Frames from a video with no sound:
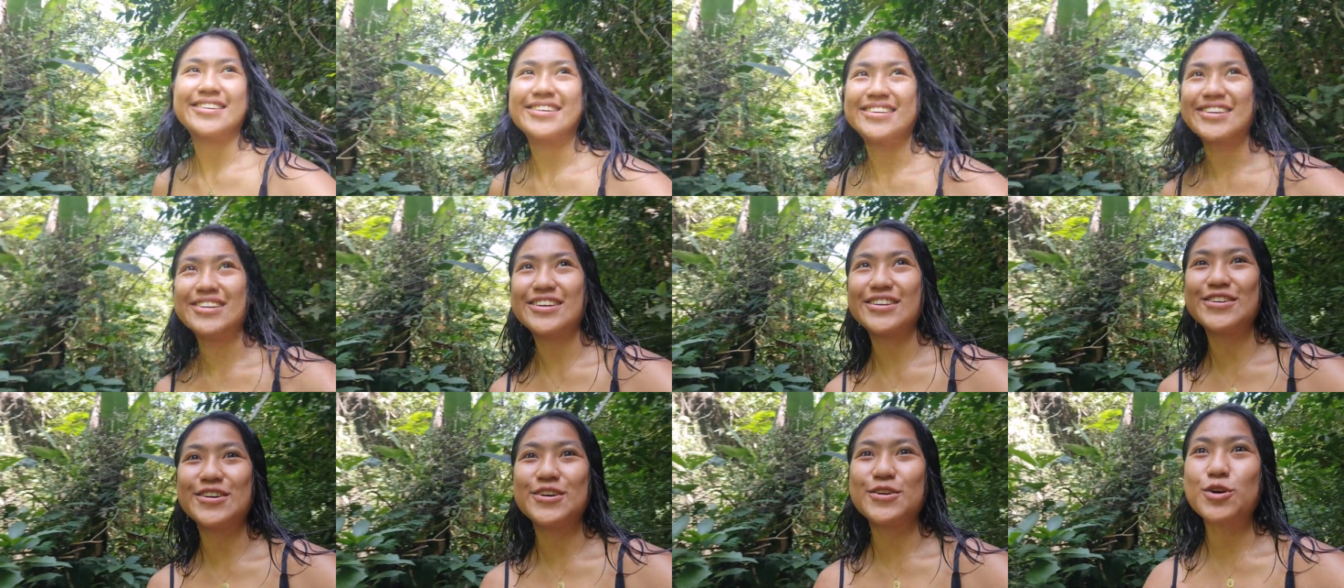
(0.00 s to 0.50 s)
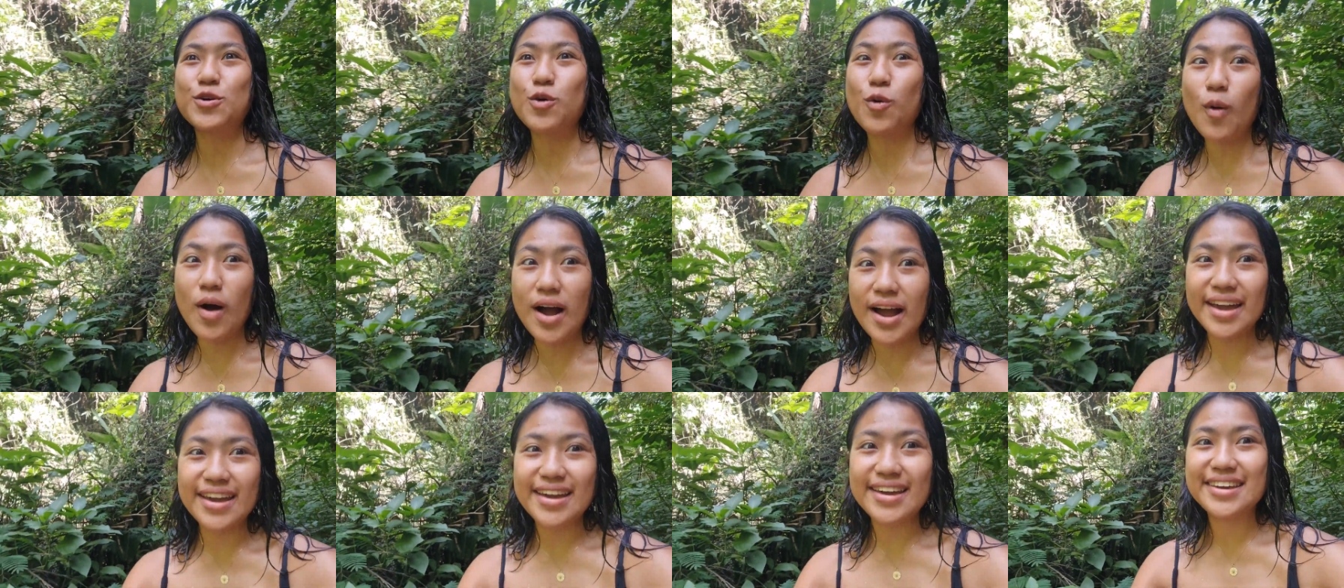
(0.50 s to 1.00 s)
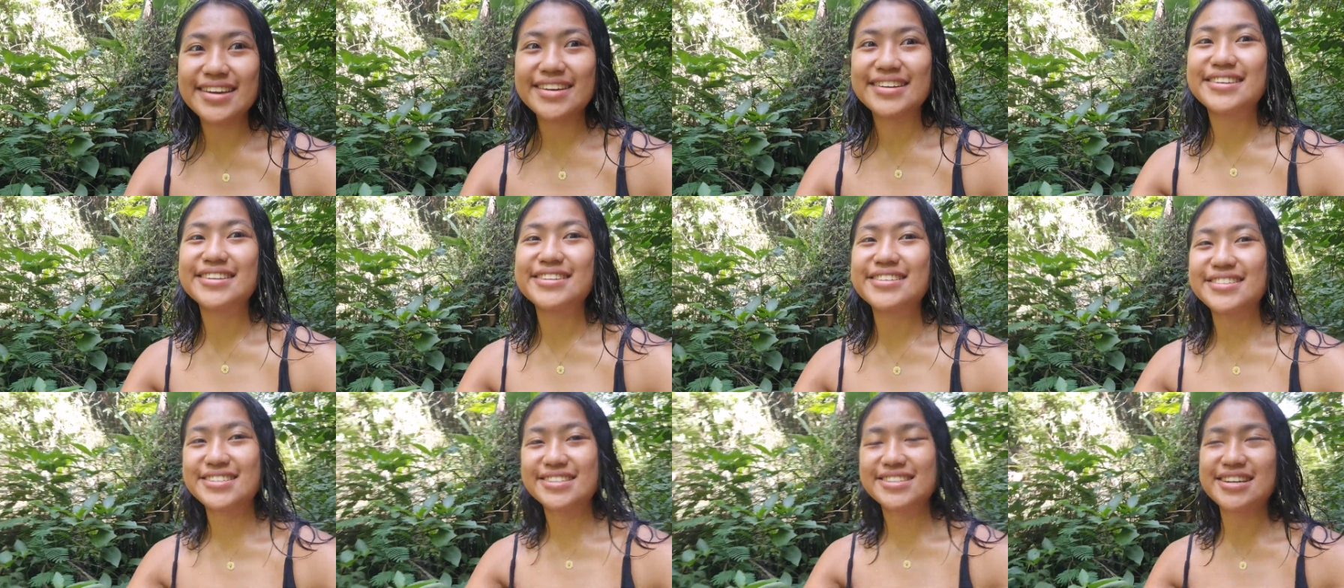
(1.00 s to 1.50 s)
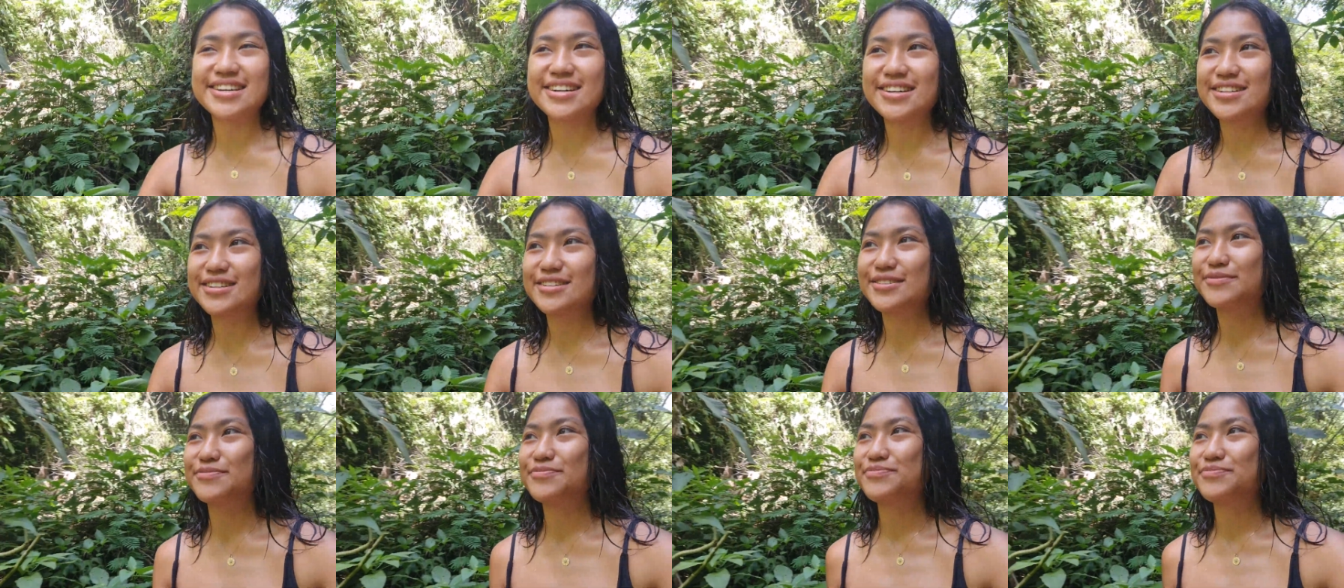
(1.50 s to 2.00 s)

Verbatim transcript: You know, quiet, still.